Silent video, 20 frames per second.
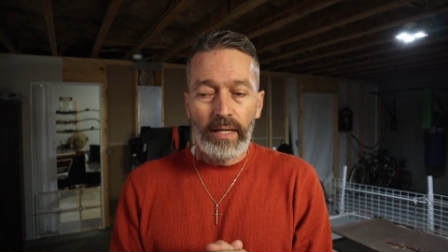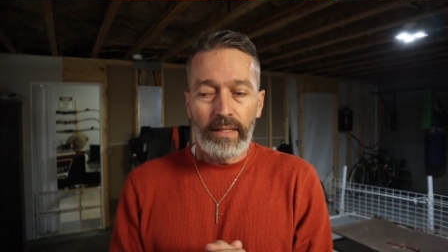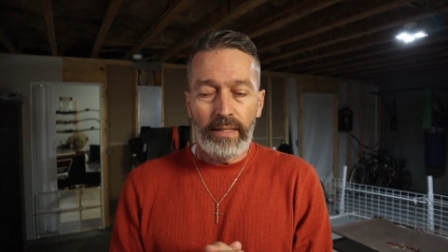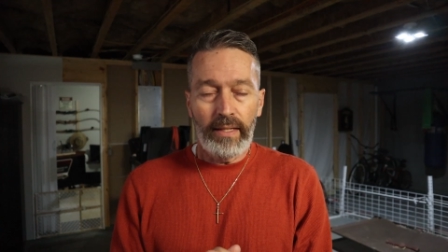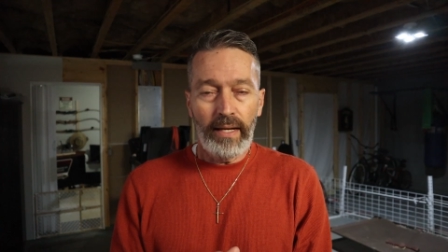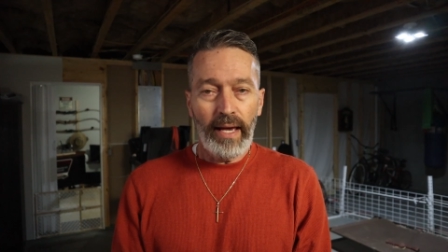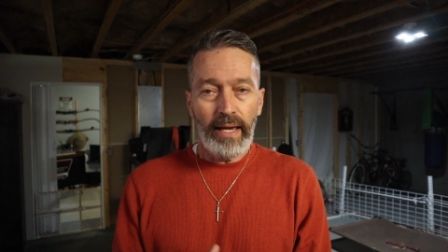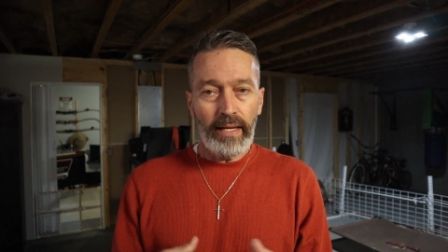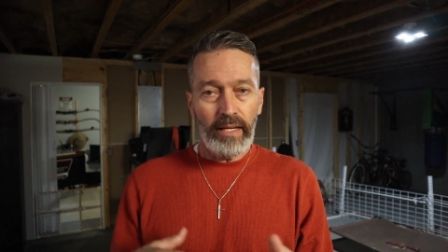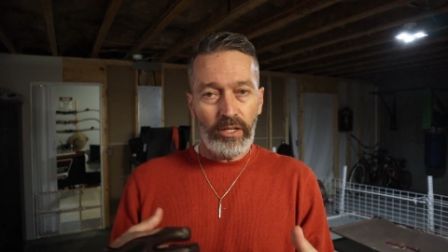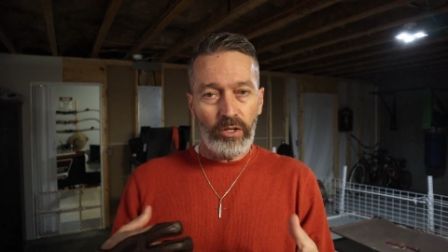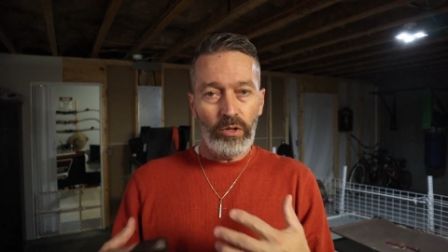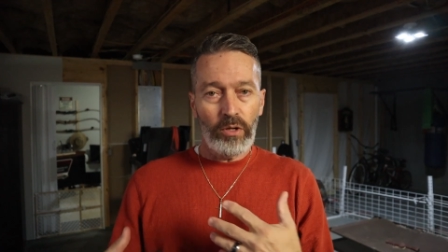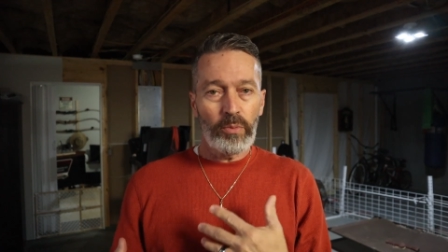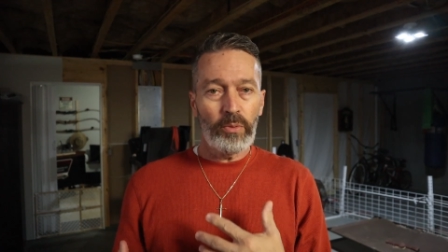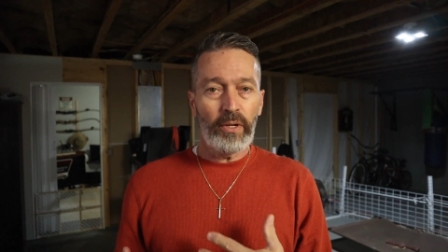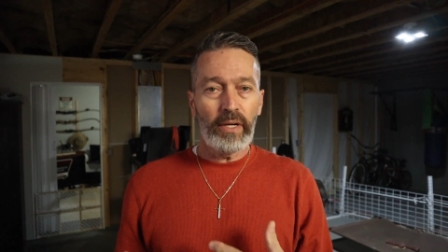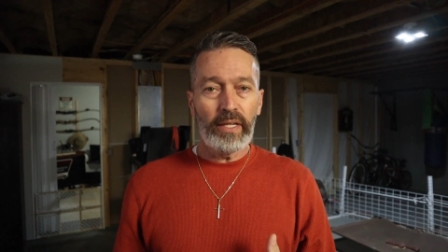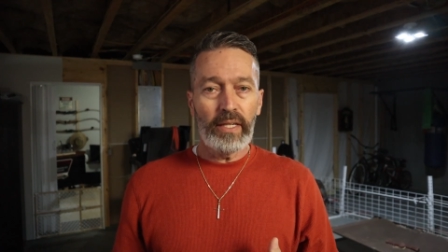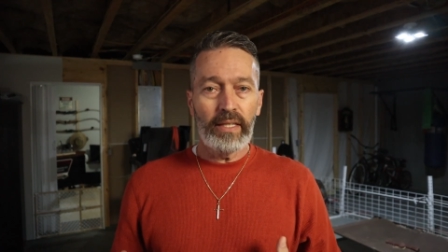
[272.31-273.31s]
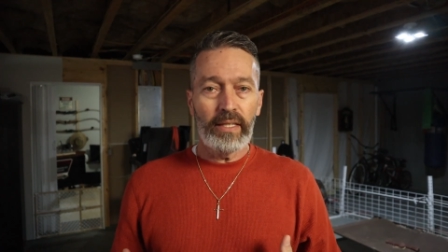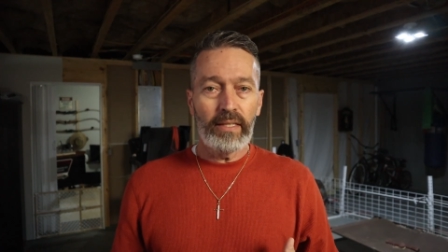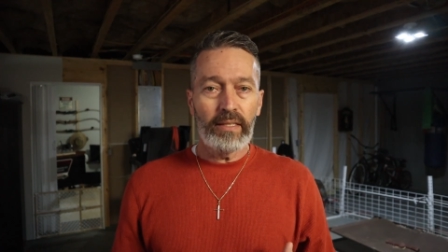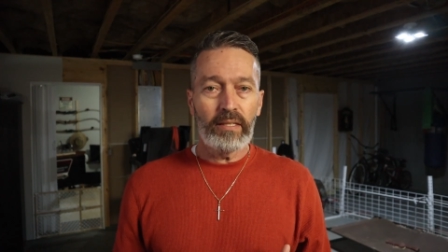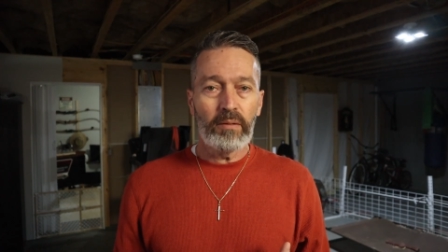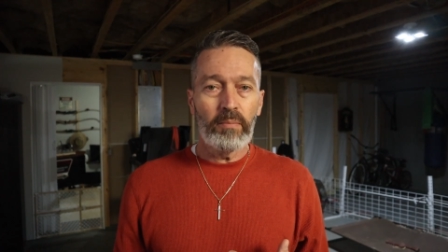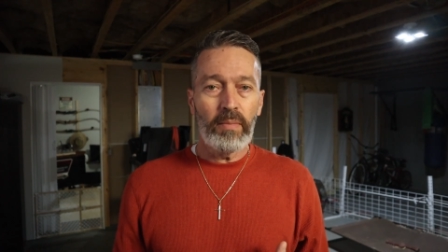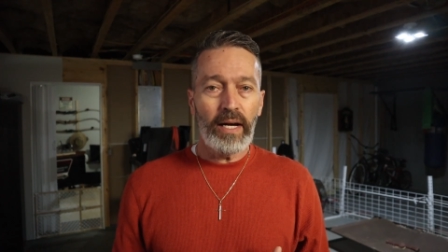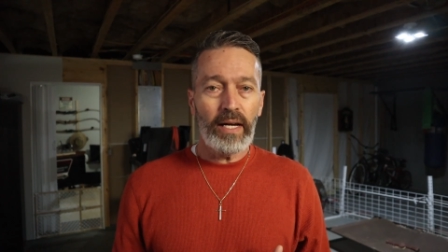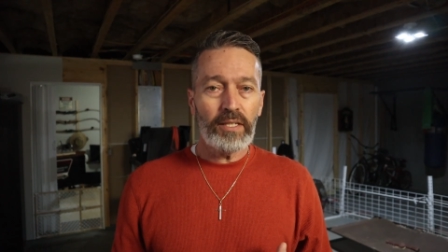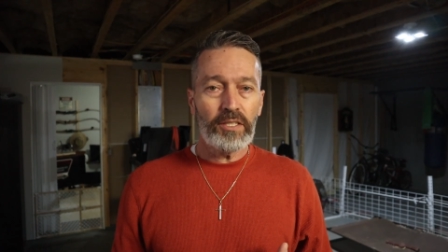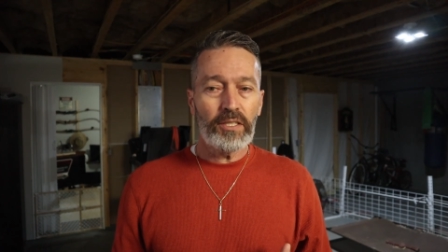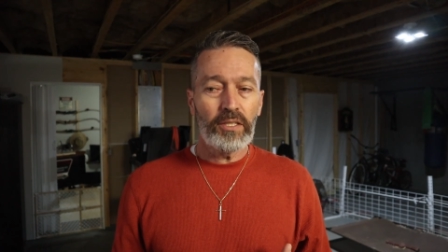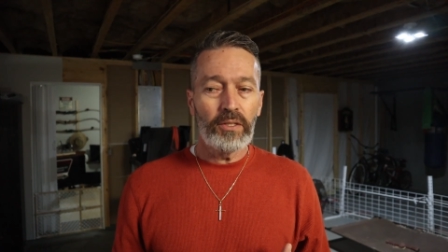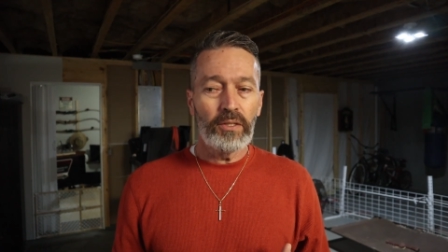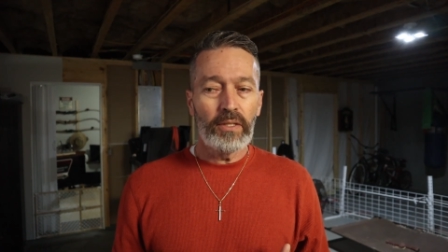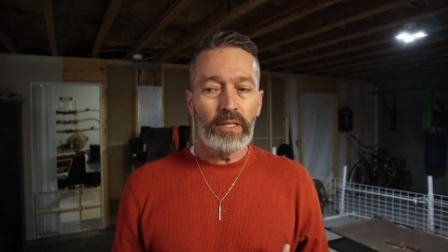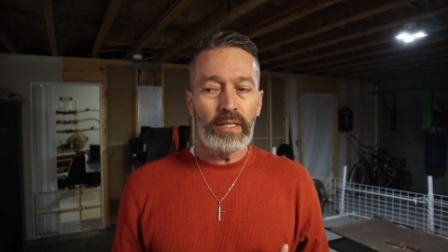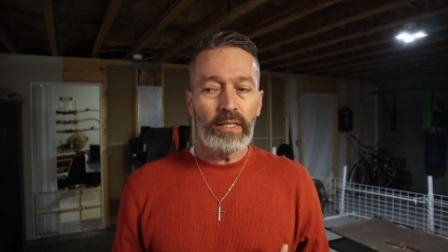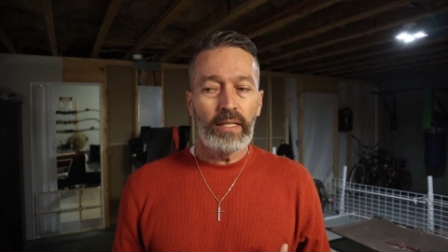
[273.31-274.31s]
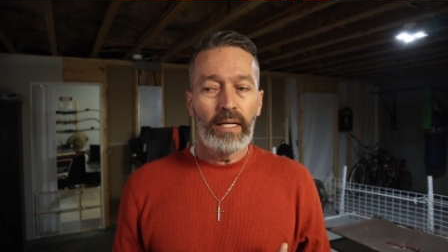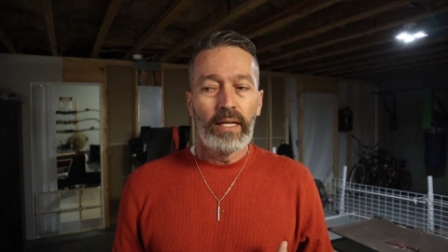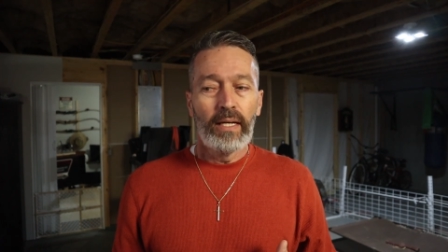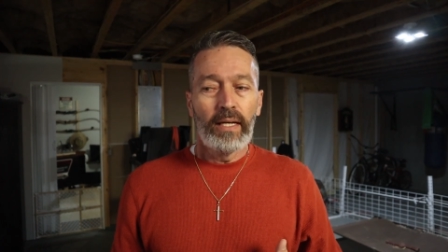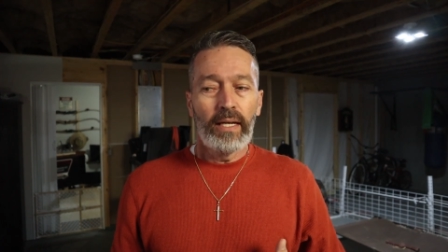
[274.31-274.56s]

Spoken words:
that I incorporated into my shooting,